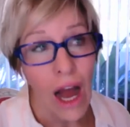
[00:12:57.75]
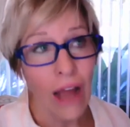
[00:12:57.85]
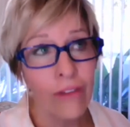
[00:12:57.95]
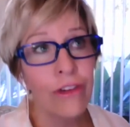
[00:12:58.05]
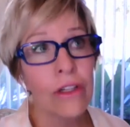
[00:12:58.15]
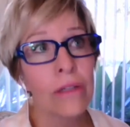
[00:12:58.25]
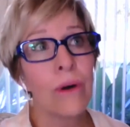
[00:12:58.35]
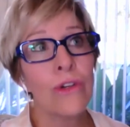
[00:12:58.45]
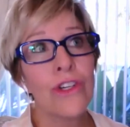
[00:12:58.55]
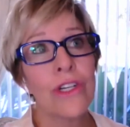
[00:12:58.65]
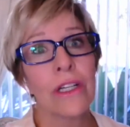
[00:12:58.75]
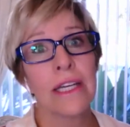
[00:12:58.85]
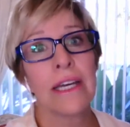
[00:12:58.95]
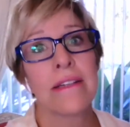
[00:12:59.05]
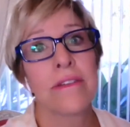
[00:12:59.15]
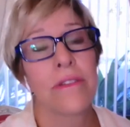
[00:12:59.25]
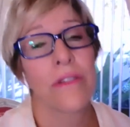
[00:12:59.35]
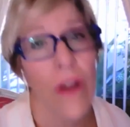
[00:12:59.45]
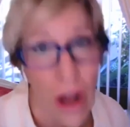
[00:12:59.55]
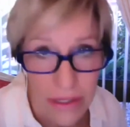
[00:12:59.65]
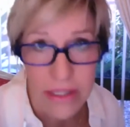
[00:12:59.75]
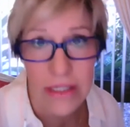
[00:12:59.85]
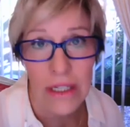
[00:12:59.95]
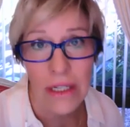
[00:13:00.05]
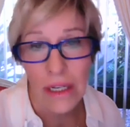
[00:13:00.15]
I feel emotionally exhausted.